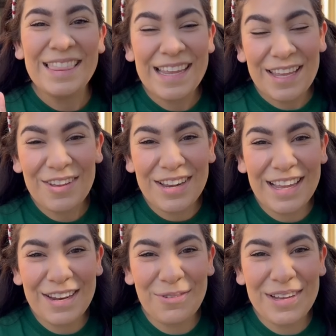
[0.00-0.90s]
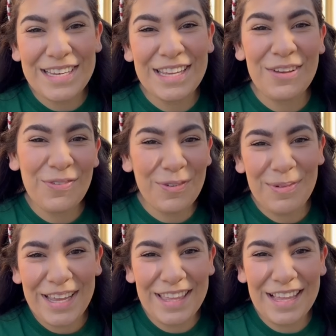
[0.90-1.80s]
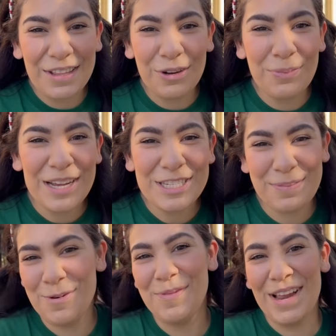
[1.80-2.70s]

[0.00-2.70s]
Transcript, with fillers: thank you again to Wendy for making that little magic moment